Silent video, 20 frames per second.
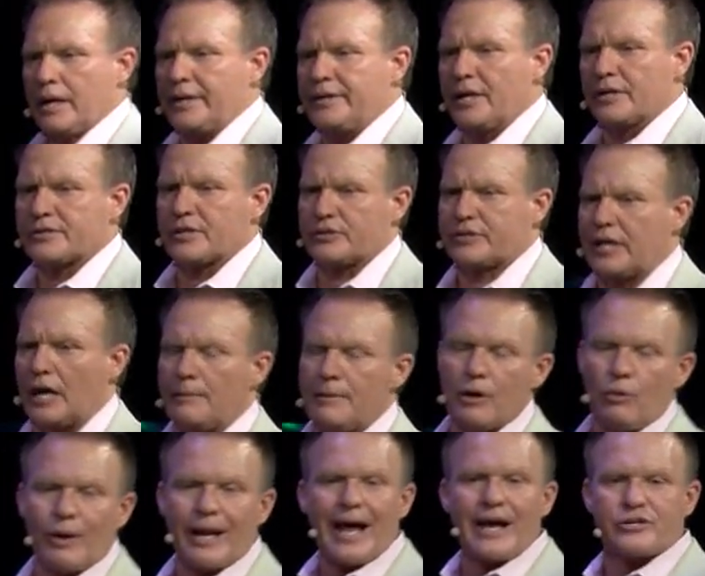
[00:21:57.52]
It doesn't tell
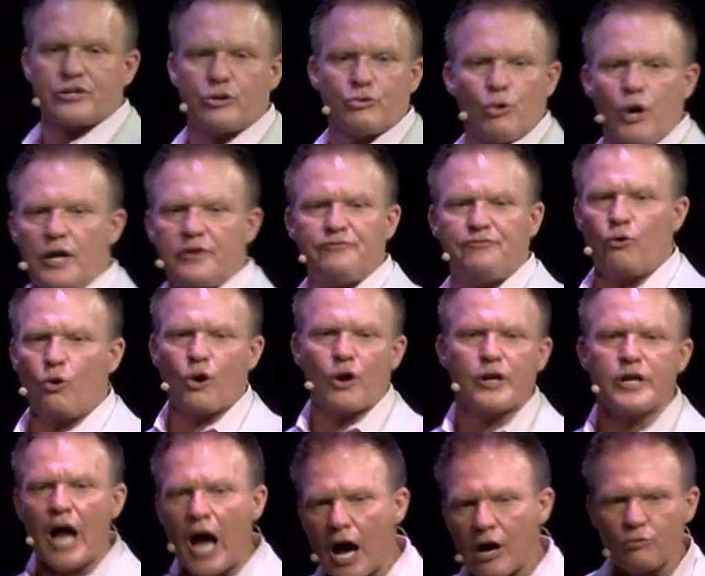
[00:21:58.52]
me what I should run
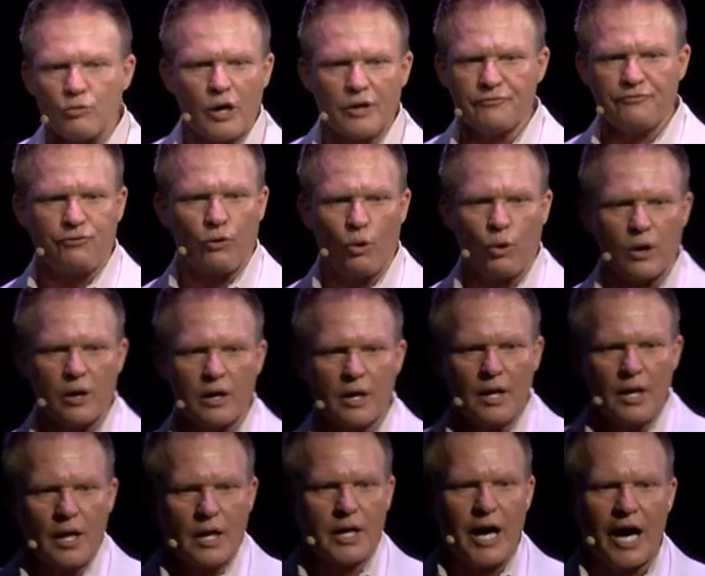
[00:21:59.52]
for or not run for.
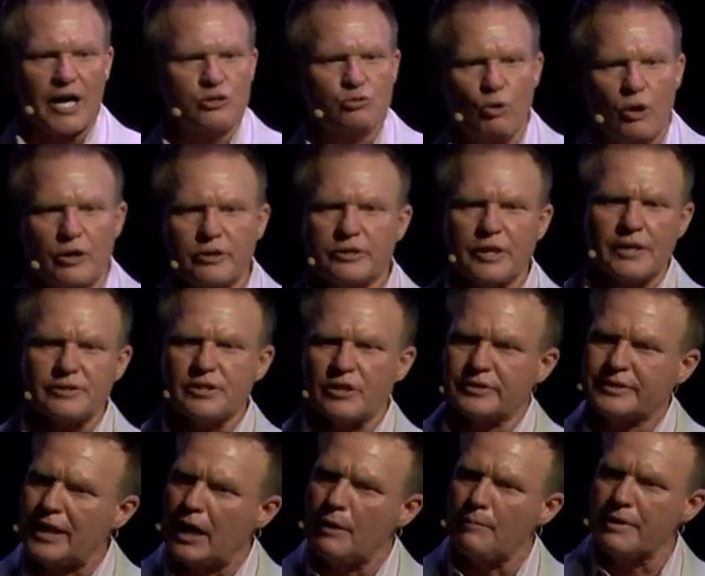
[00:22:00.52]
God's word
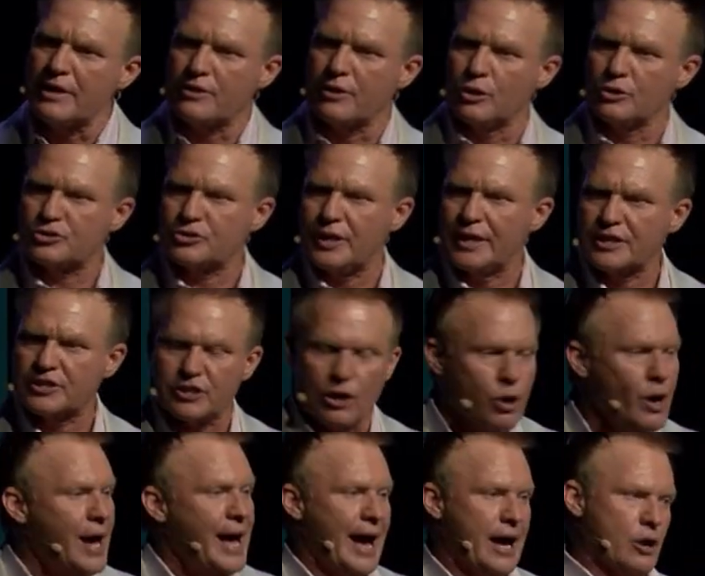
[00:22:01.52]
doesn't tell me those things.
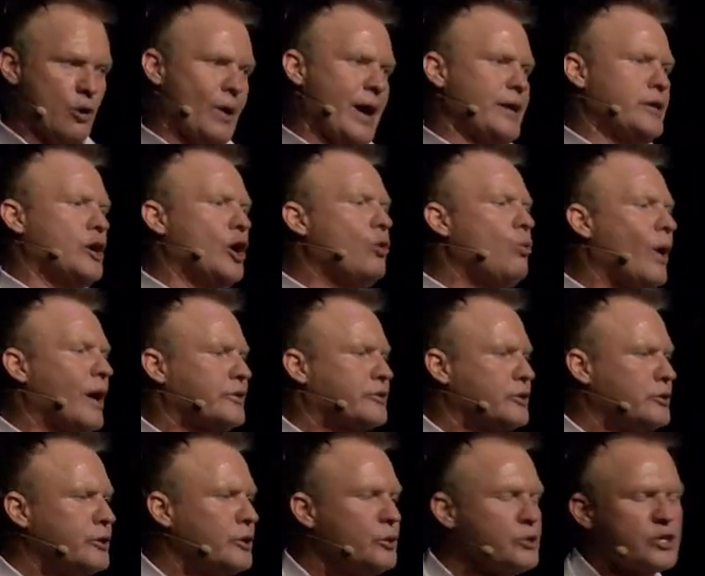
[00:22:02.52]
So how do I know what
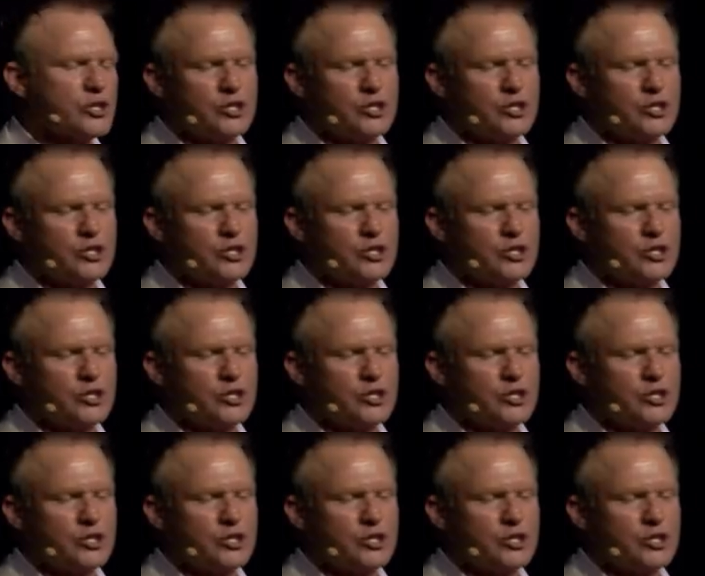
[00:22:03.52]
to do?